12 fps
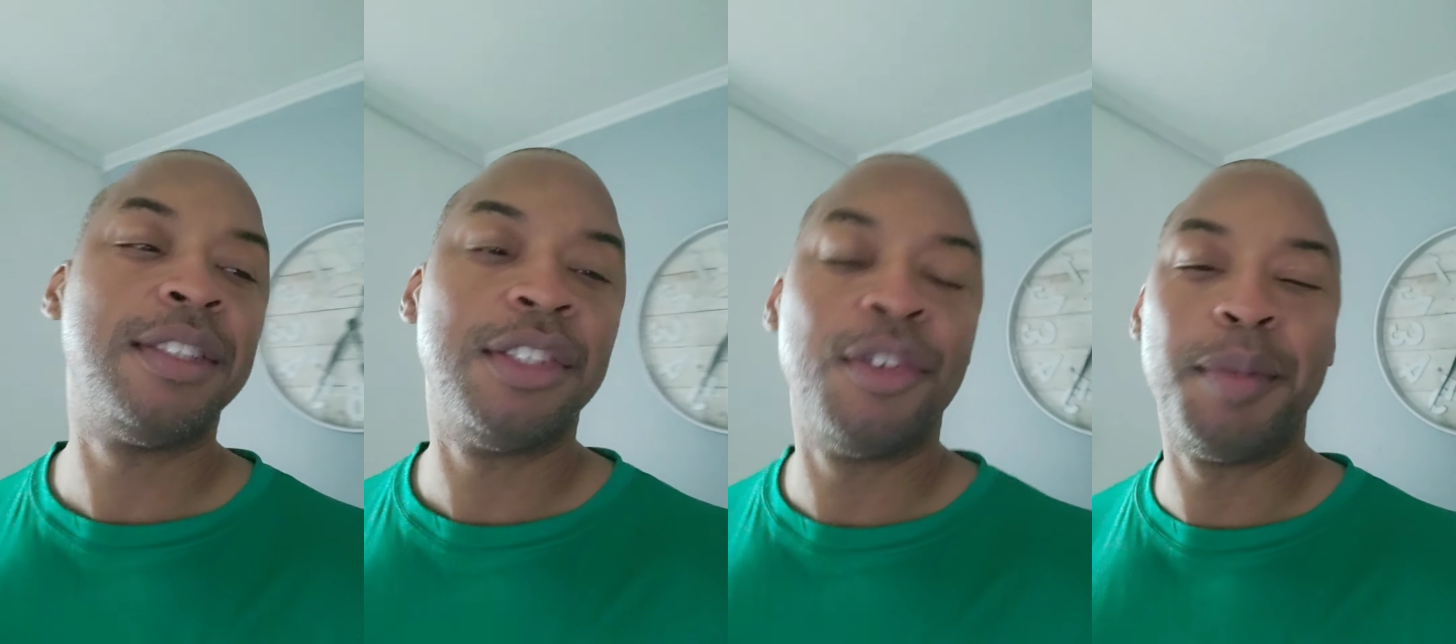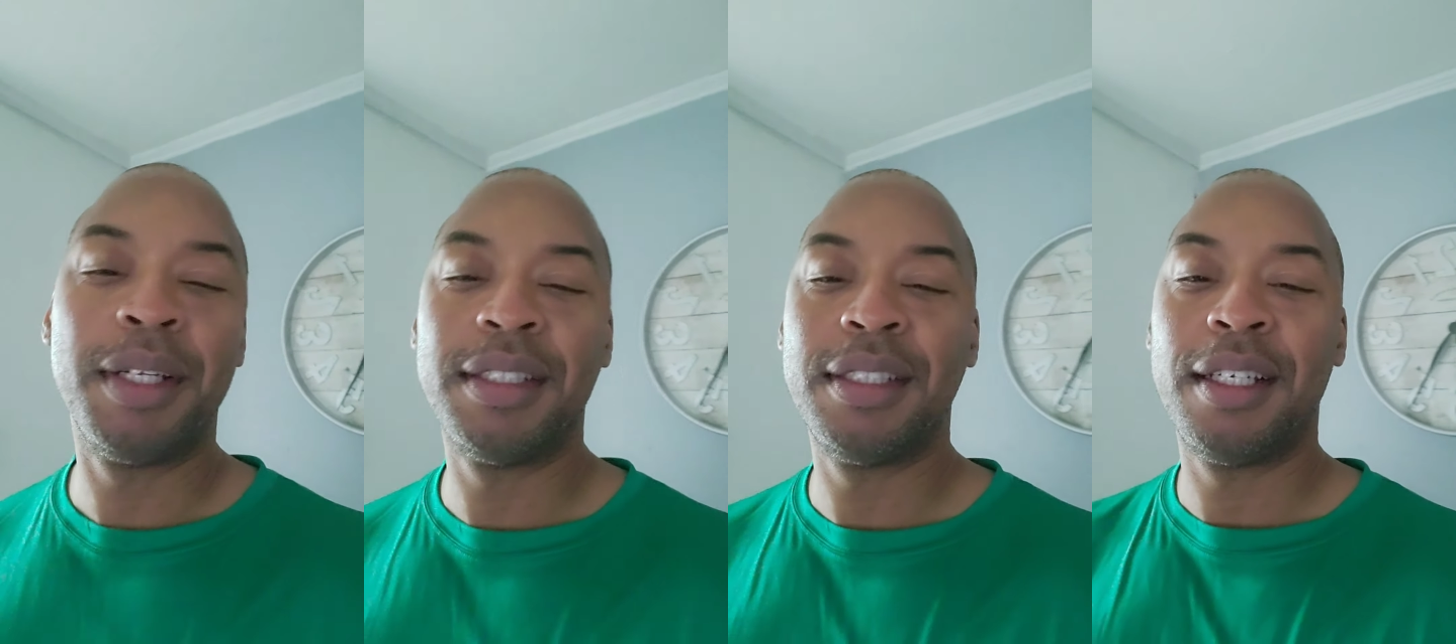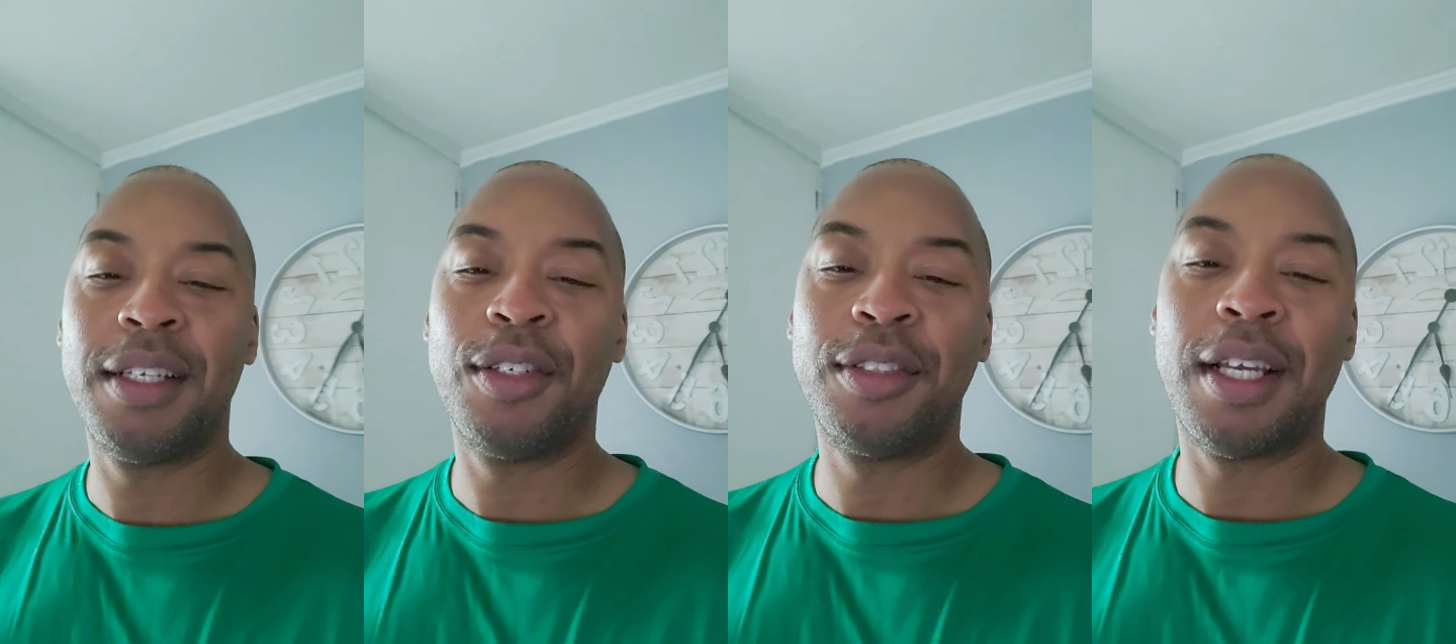took no medicine
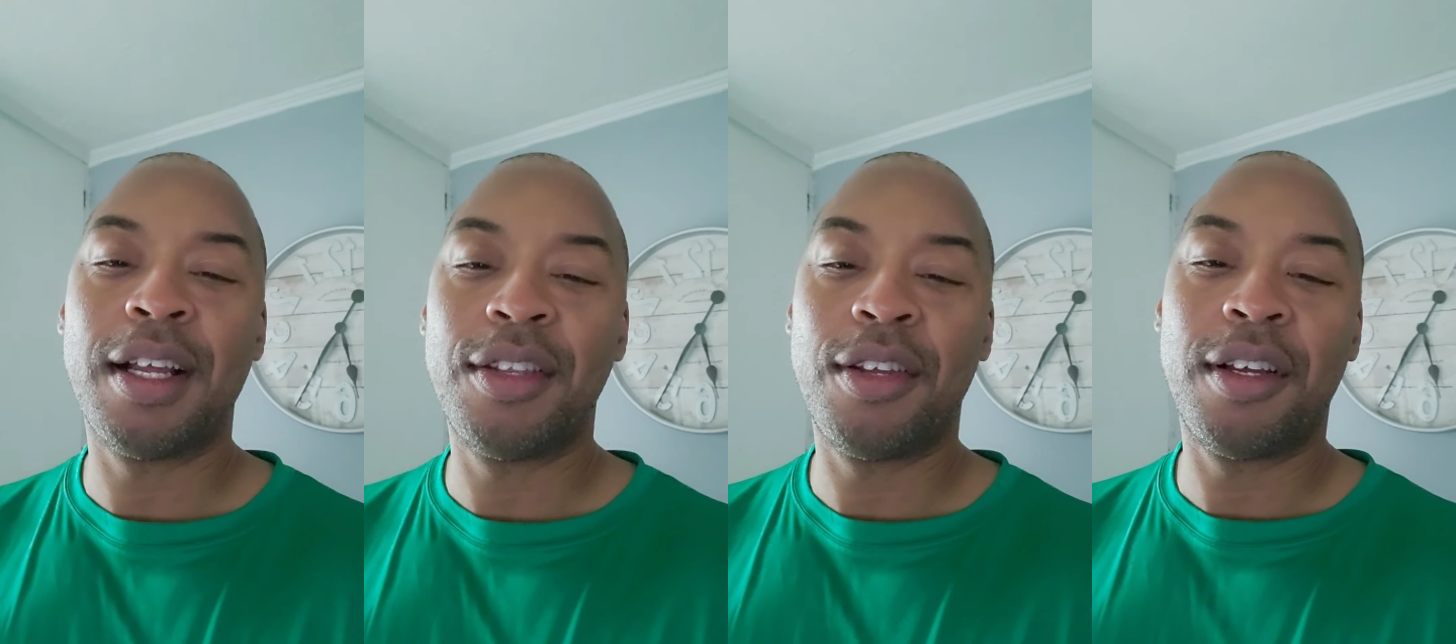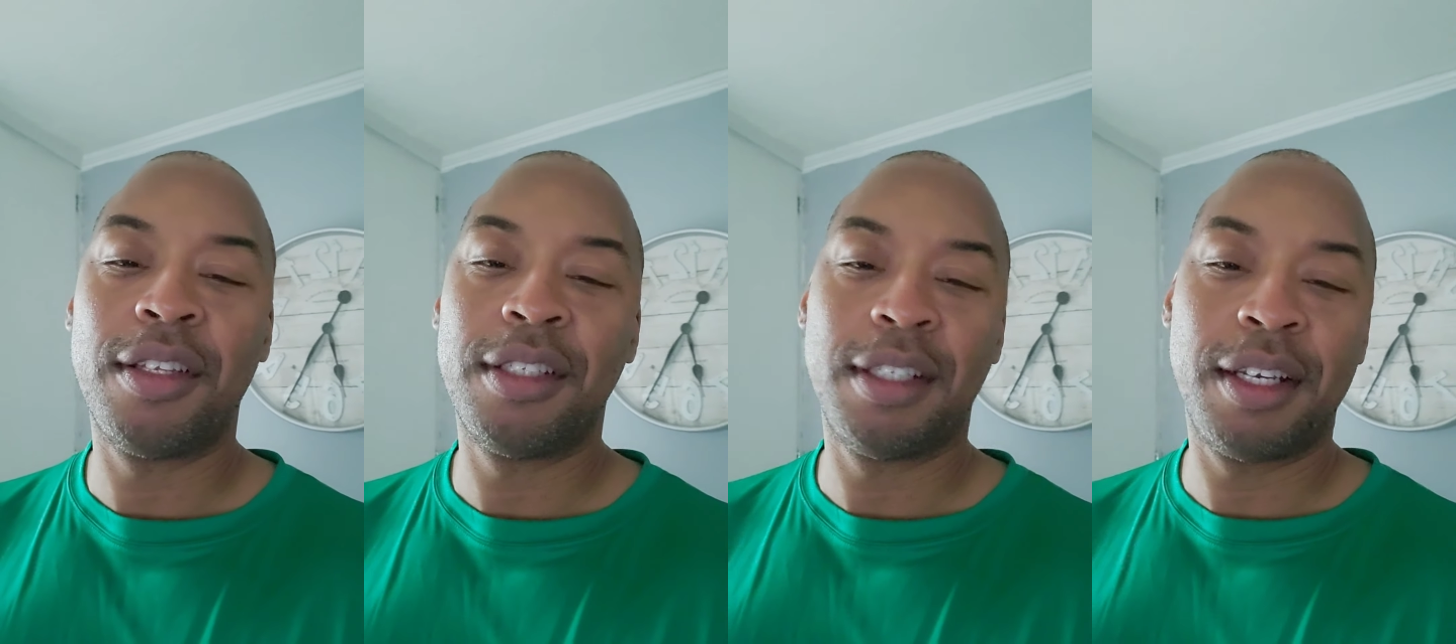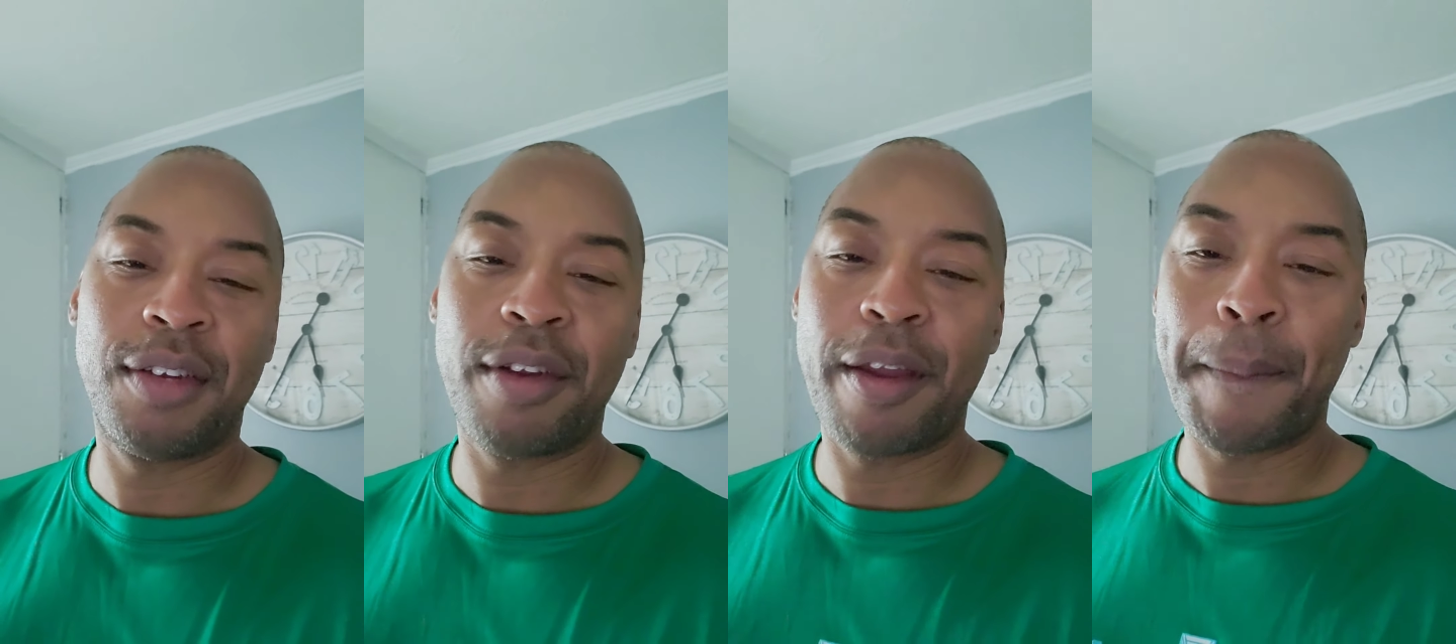yet, no Tylenol, none of
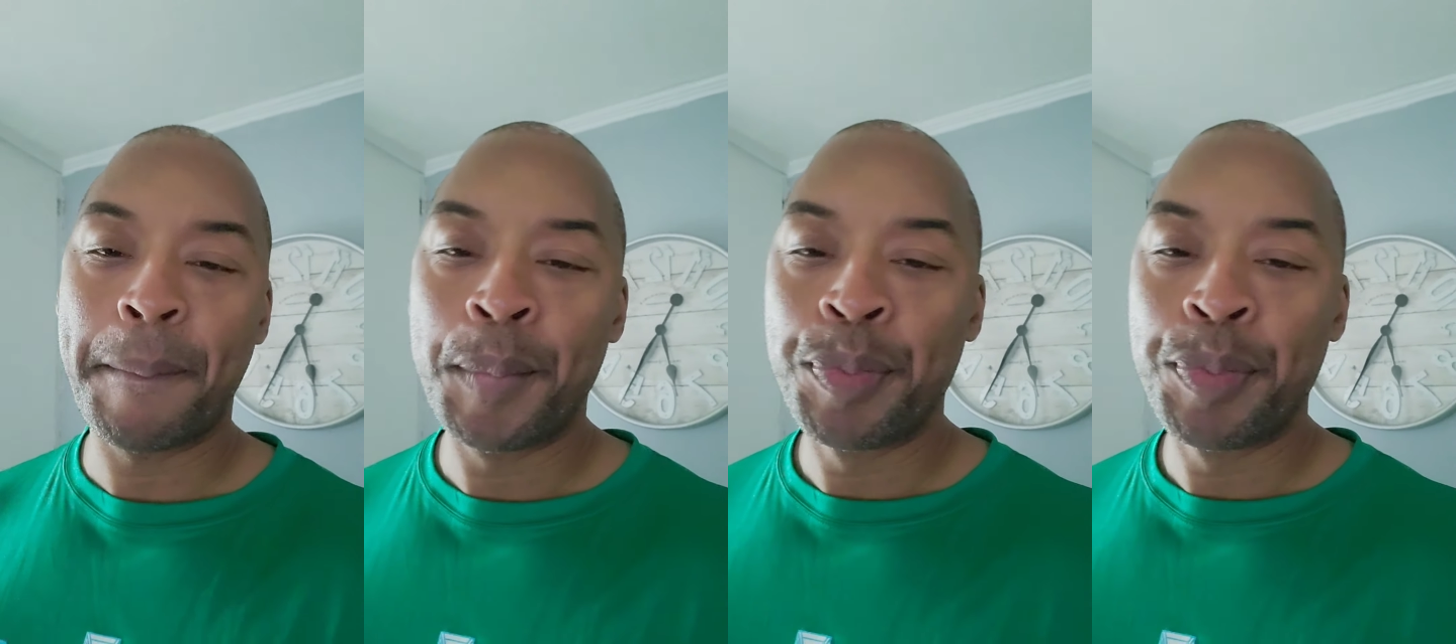that crap.